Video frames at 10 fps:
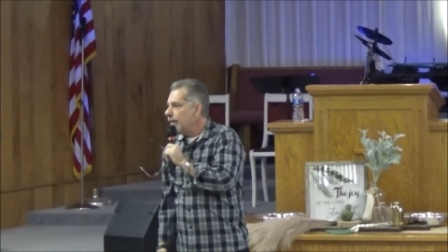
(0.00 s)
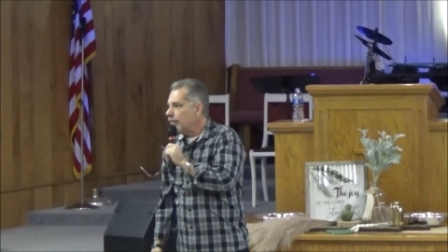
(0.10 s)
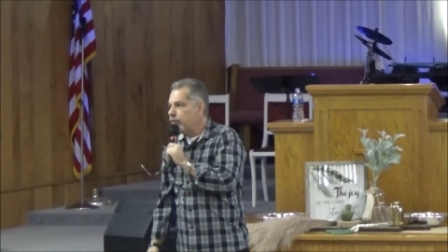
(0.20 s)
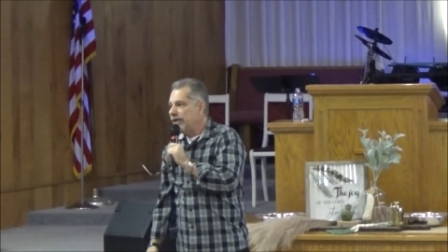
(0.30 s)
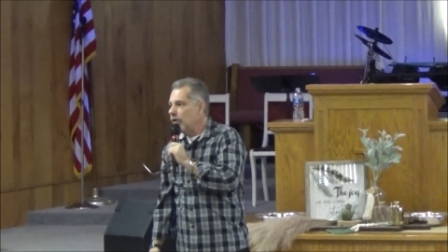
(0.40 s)

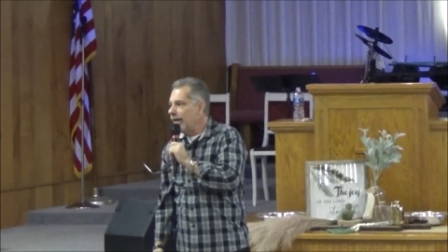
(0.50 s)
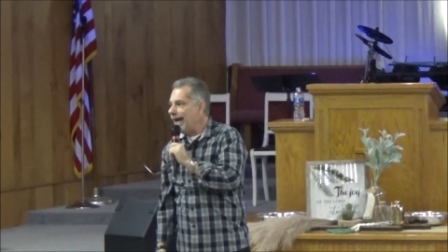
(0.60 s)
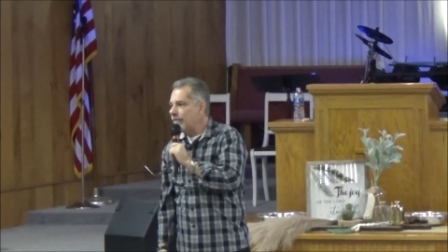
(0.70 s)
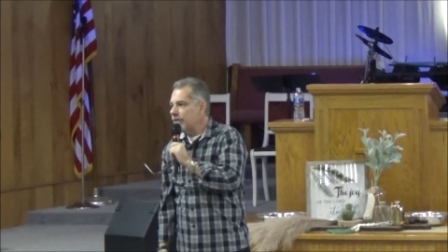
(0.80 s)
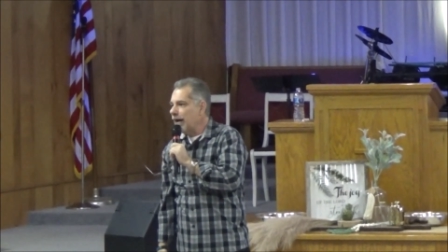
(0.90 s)
If we don't
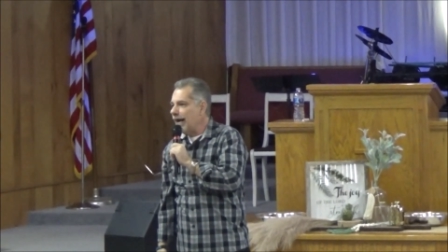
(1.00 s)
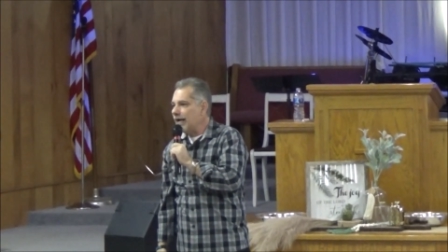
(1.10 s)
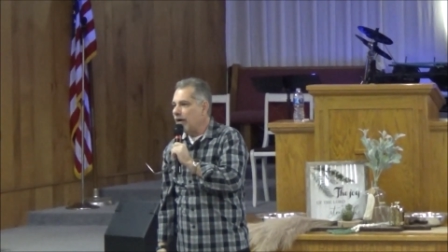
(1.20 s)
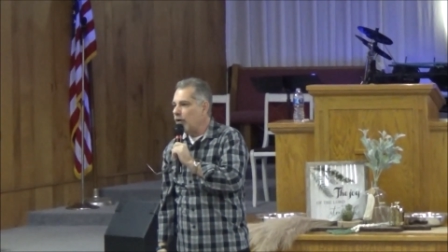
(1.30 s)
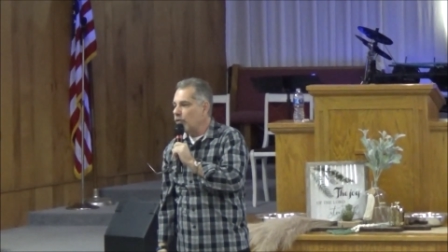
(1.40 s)
have
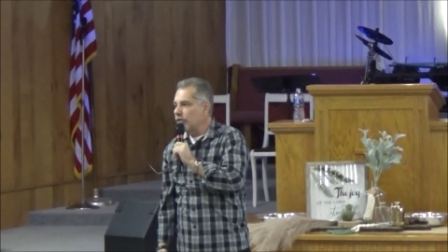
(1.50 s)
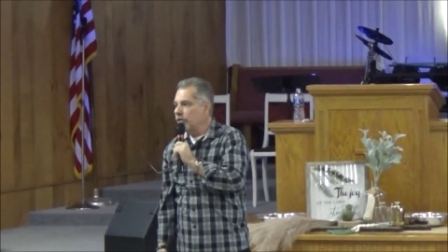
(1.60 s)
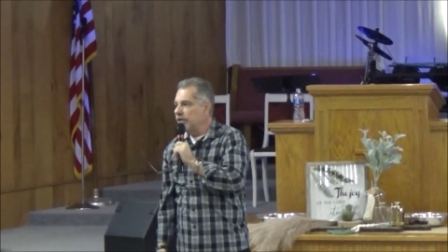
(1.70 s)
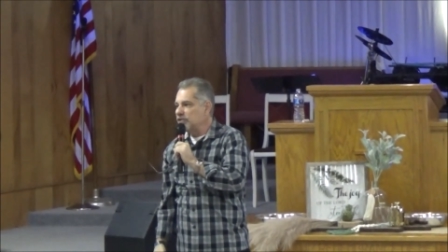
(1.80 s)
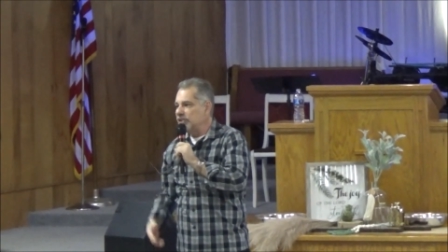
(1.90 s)
God, all we're
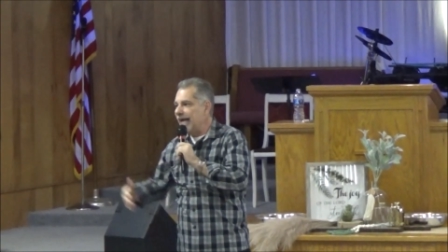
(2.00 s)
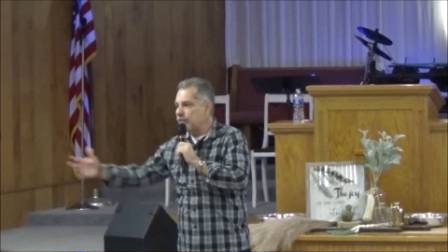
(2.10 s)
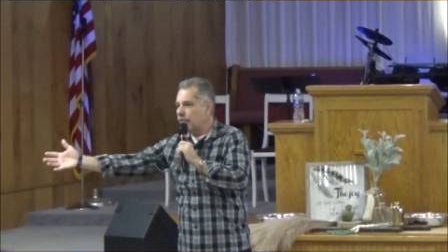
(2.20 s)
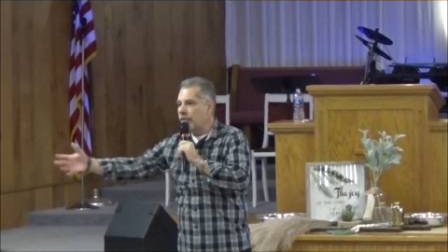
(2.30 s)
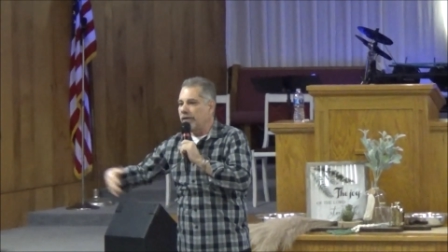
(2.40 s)
doing is
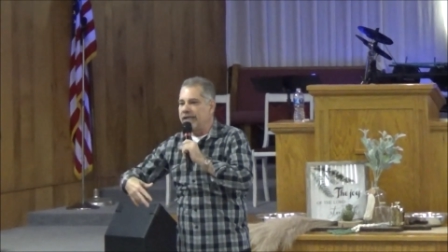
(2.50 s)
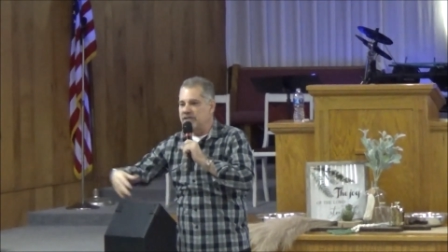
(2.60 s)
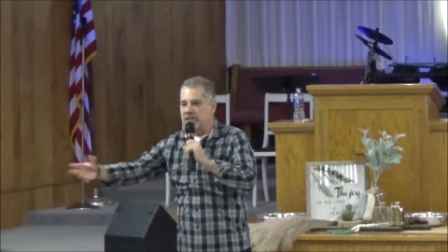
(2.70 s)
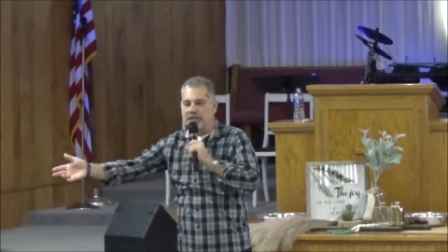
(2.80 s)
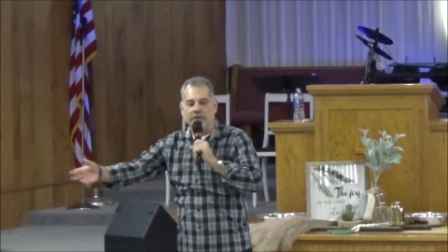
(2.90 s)
natural
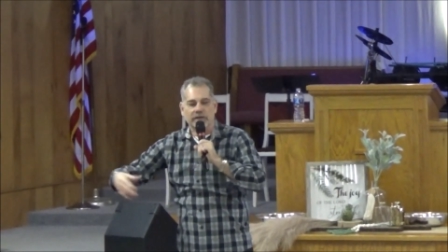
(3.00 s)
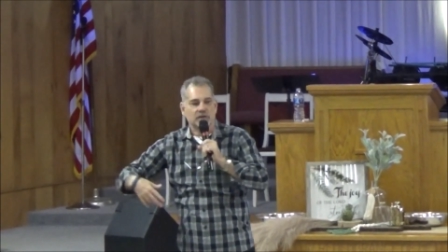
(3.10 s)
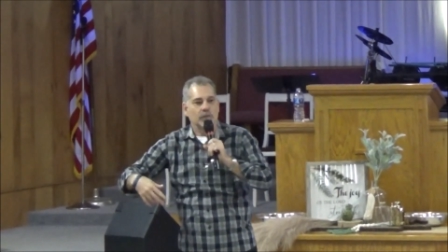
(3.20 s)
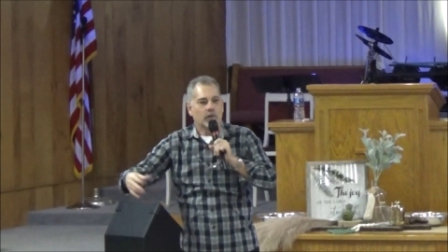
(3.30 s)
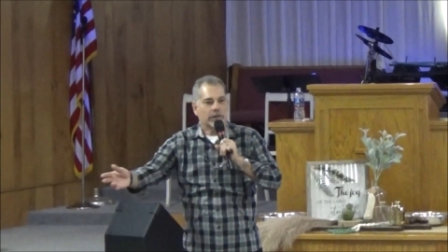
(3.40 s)
things in here
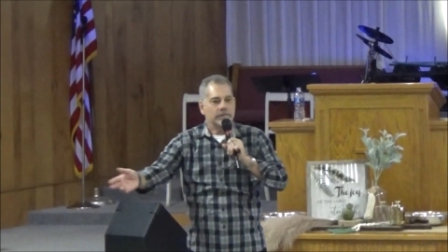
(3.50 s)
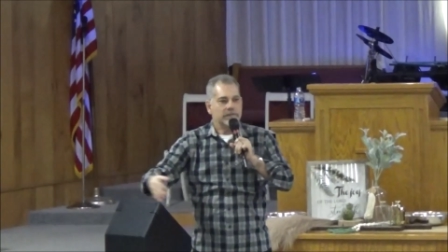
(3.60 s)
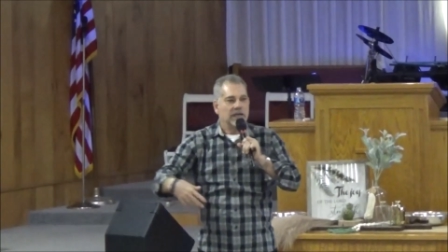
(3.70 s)
this morning.